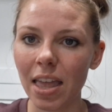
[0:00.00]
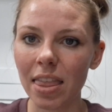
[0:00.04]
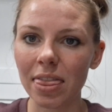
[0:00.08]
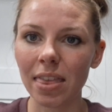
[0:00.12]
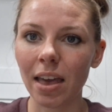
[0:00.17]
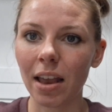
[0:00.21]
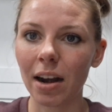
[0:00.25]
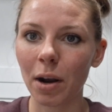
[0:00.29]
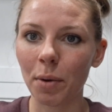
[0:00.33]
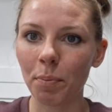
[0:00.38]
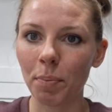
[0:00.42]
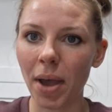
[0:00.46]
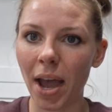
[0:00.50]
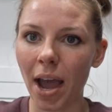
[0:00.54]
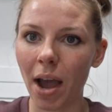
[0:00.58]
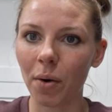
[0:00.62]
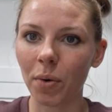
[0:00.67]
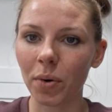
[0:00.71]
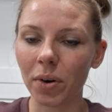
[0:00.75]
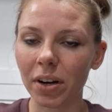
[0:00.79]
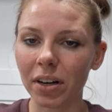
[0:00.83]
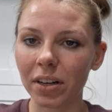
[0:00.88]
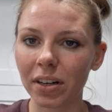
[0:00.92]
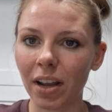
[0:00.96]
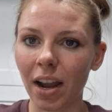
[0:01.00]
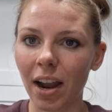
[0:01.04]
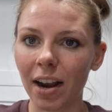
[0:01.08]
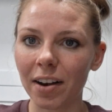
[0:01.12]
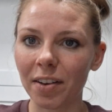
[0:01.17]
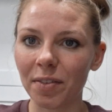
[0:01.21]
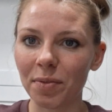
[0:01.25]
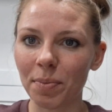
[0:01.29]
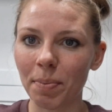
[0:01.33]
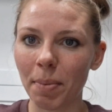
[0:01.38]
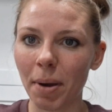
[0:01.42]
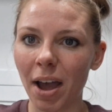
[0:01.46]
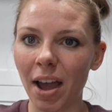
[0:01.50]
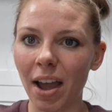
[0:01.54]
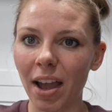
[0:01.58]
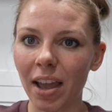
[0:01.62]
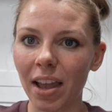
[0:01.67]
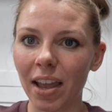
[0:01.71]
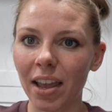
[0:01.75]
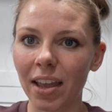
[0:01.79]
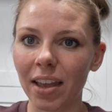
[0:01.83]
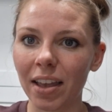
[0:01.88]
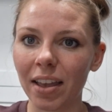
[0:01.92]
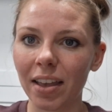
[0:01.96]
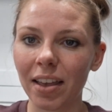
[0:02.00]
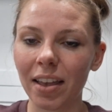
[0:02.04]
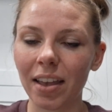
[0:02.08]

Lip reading: that are powered kind of by